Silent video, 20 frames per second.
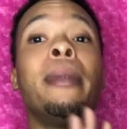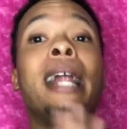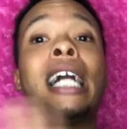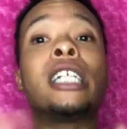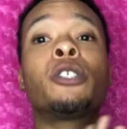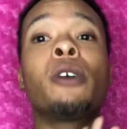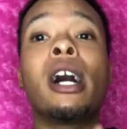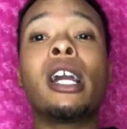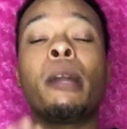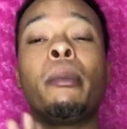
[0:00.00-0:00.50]
not
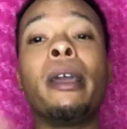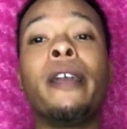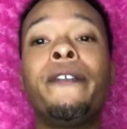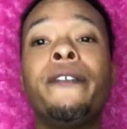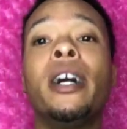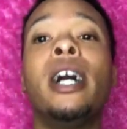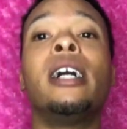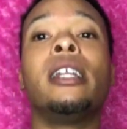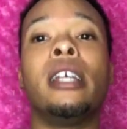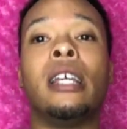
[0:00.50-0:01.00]
trying to be
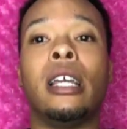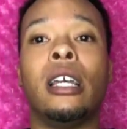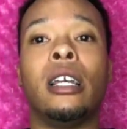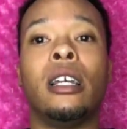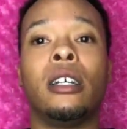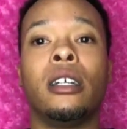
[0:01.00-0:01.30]
funny,